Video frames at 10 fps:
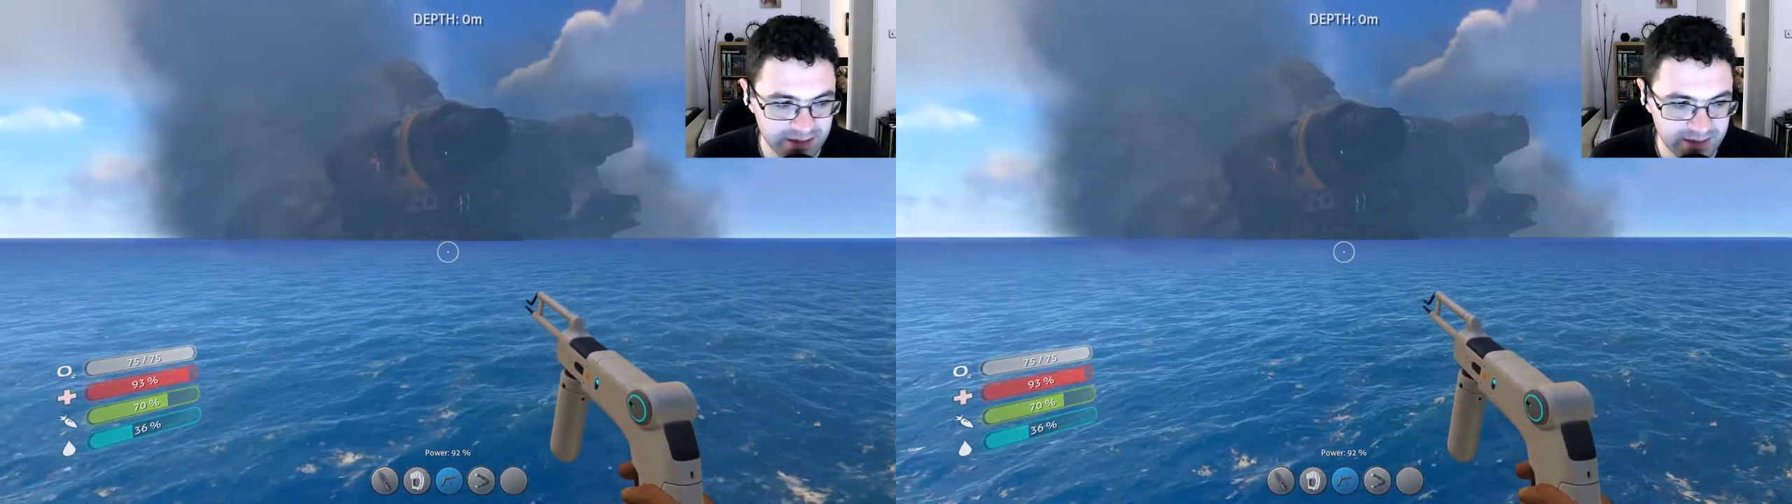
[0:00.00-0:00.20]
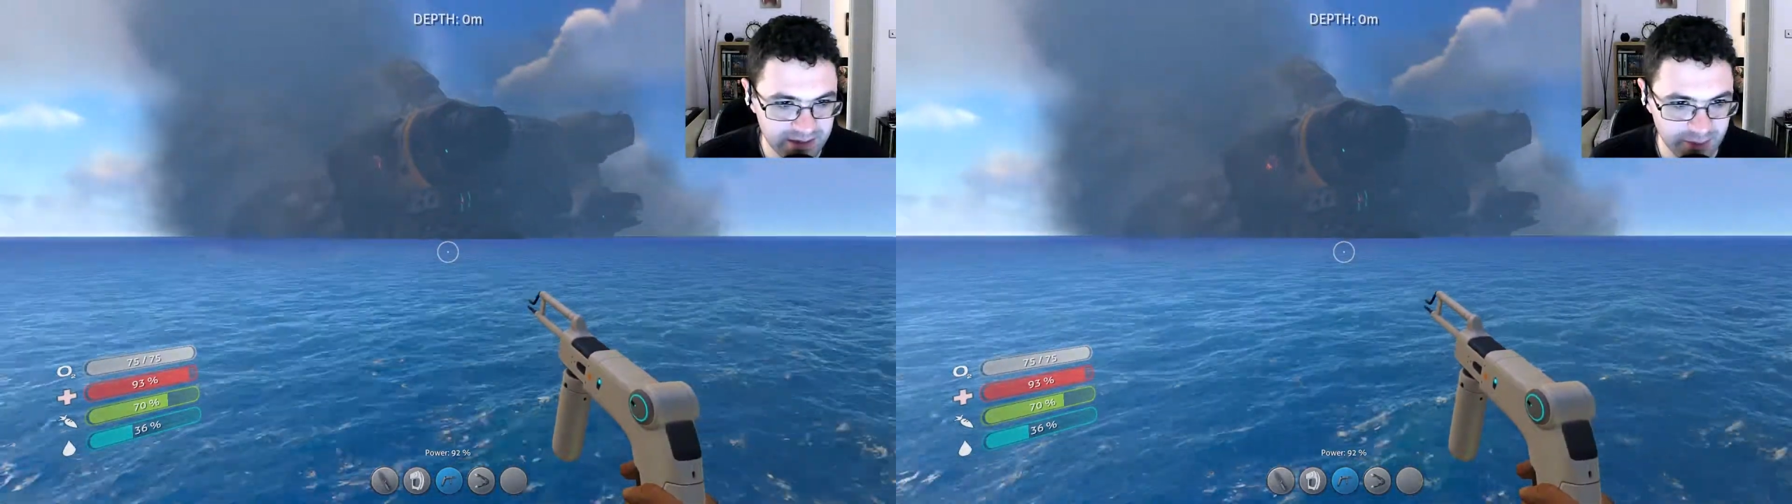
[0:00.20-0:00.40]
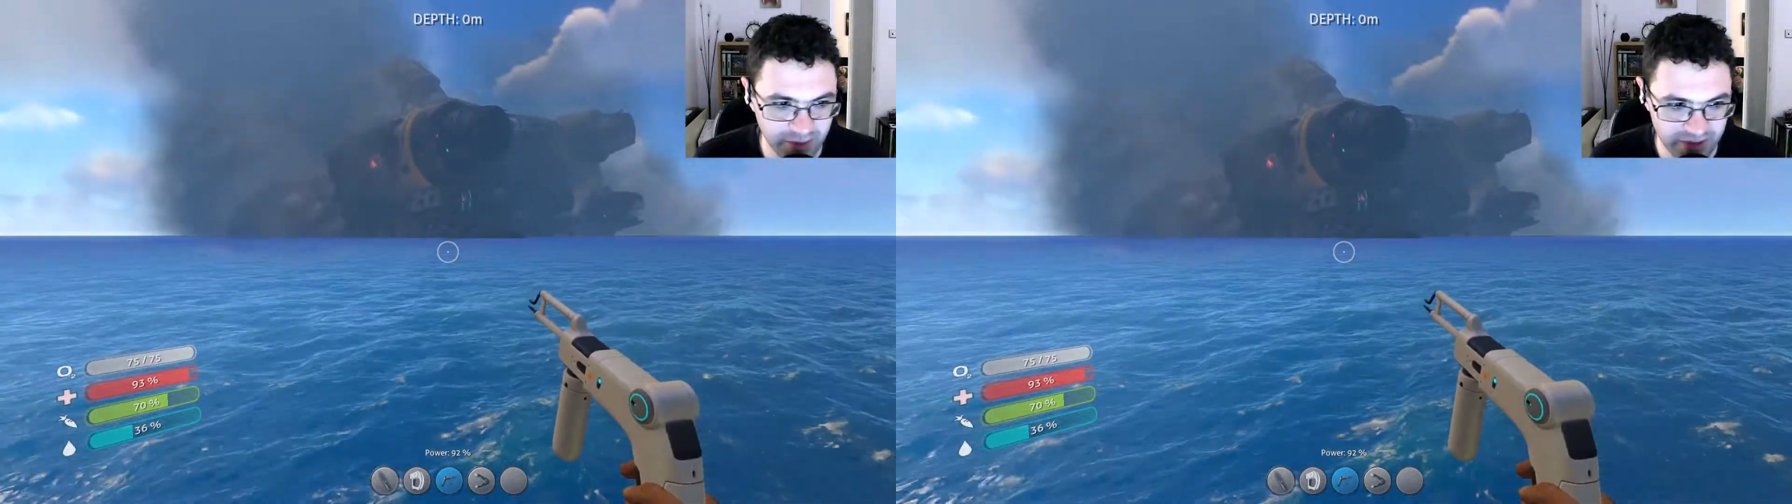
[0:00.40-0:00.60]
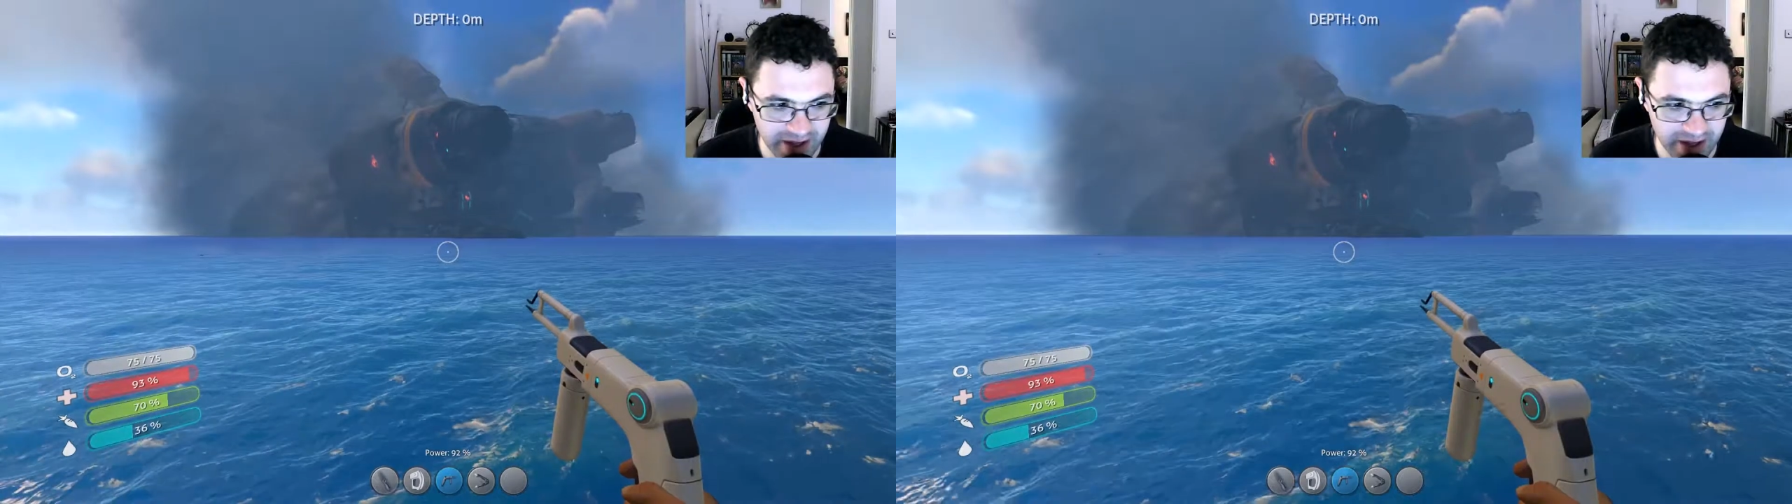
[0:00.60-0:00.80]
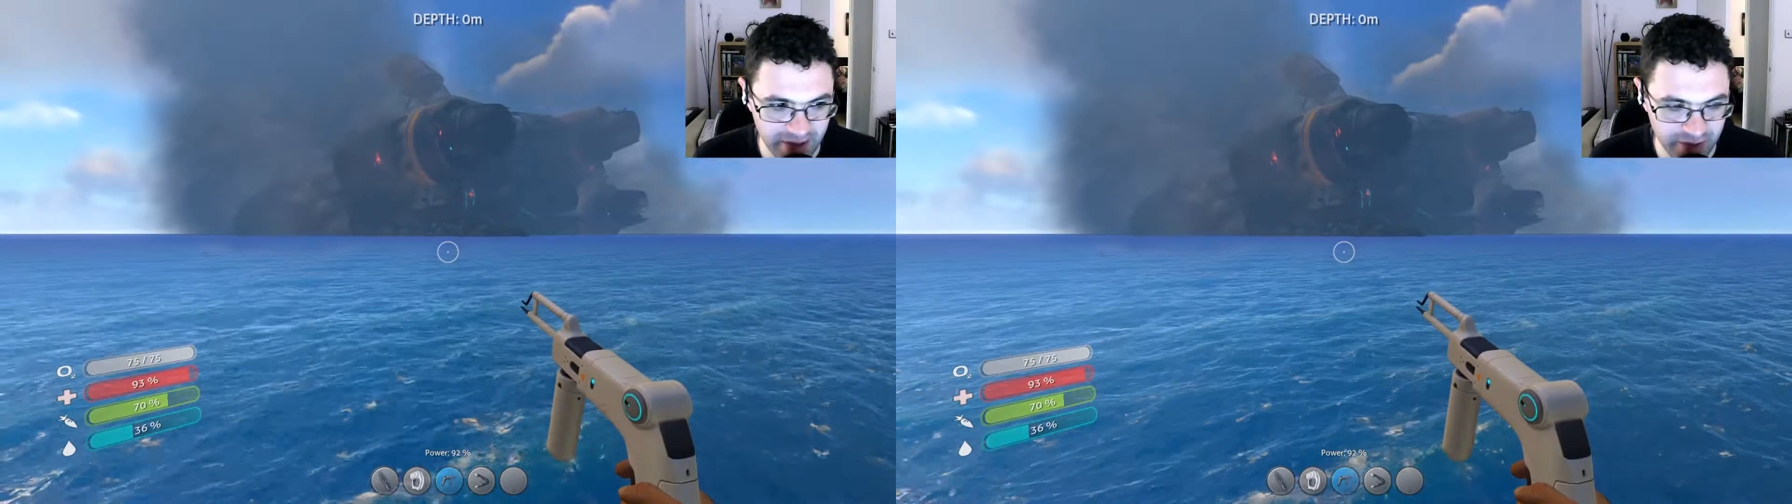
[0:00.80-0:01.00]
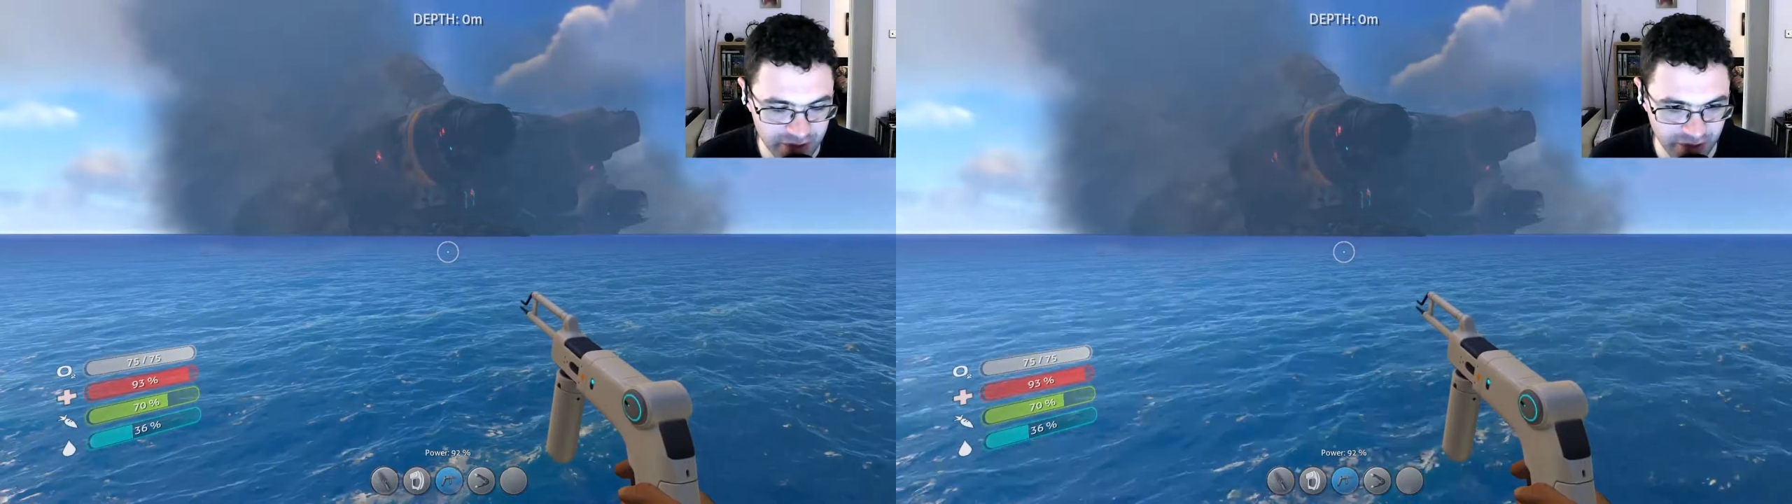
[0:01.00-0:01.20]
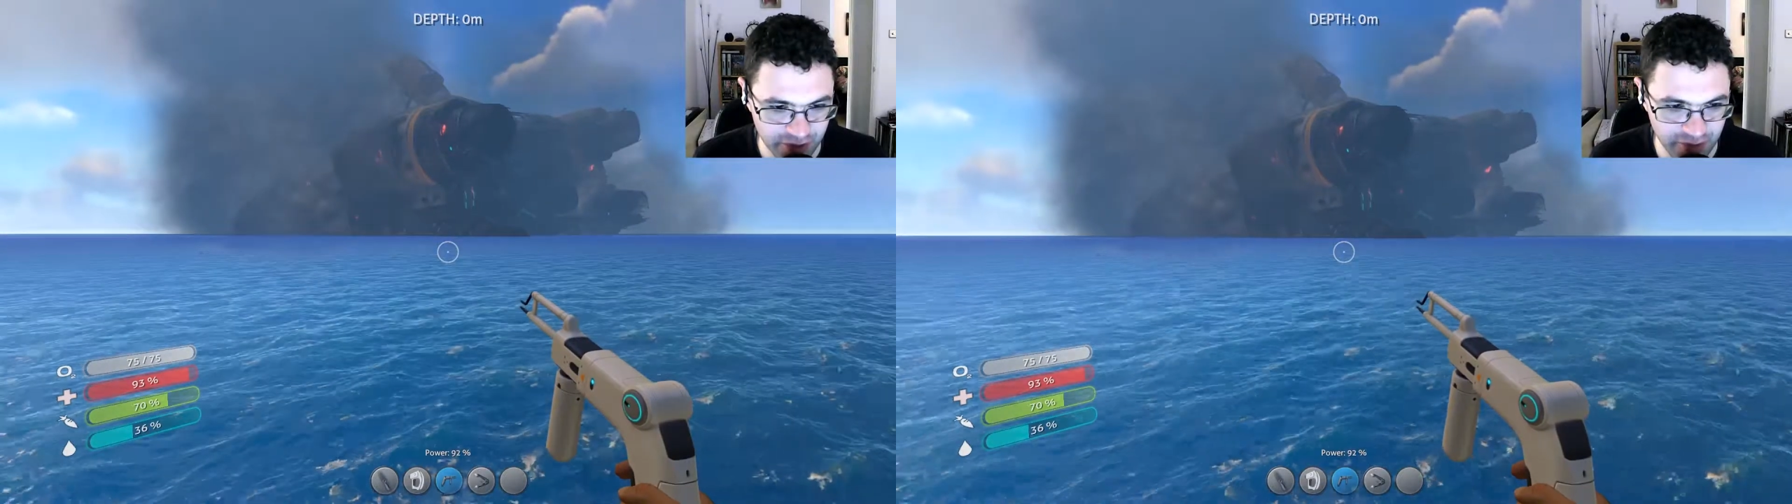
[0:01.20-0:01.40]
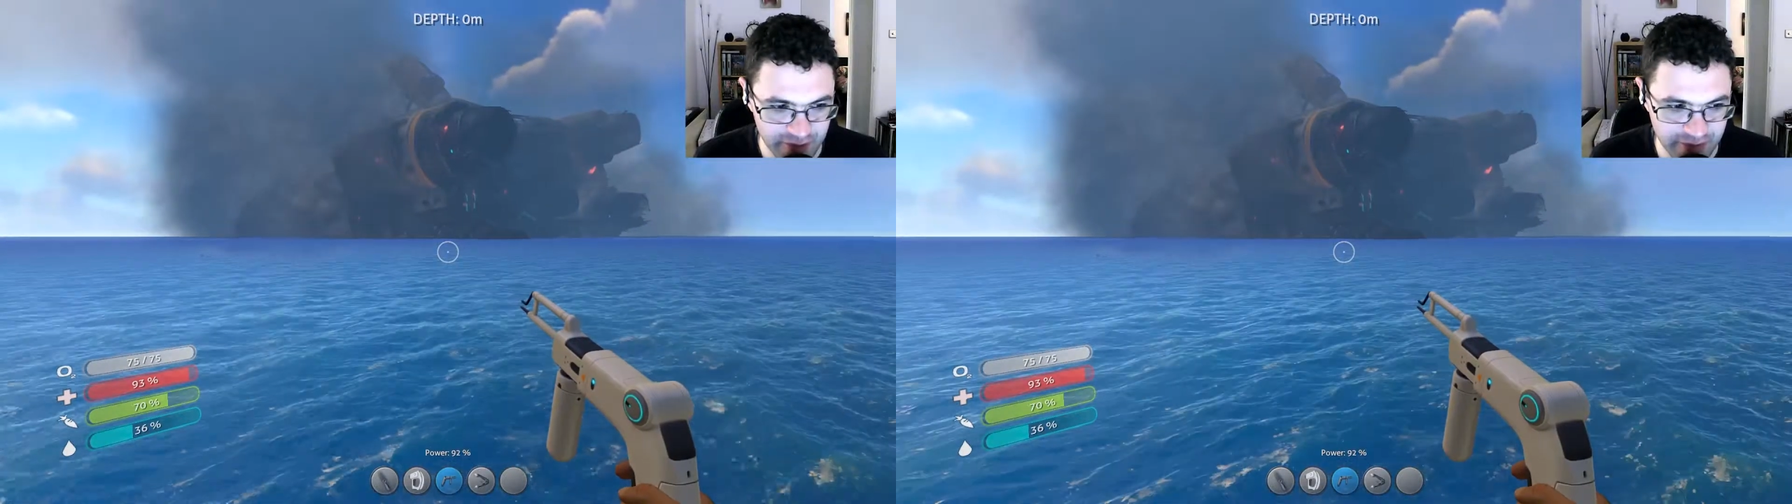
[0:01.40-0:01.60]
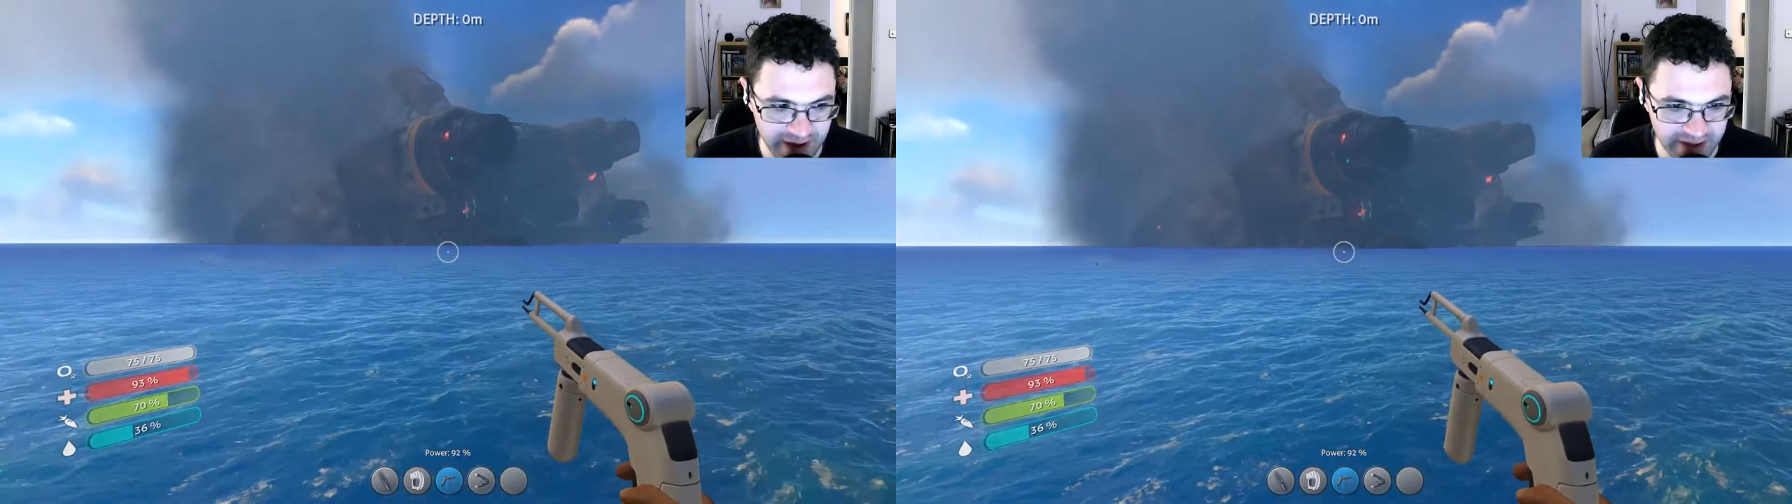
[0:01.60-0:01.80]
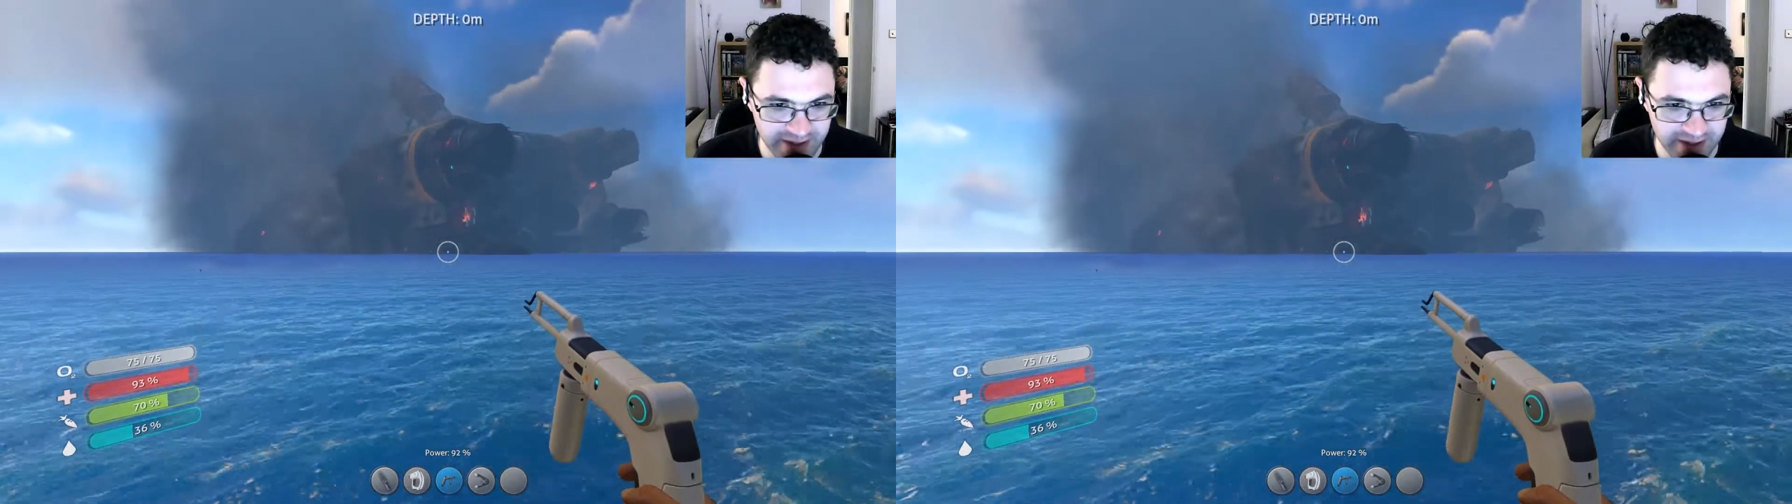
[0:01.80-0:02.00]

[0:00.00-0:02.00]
Because I know it's just for effect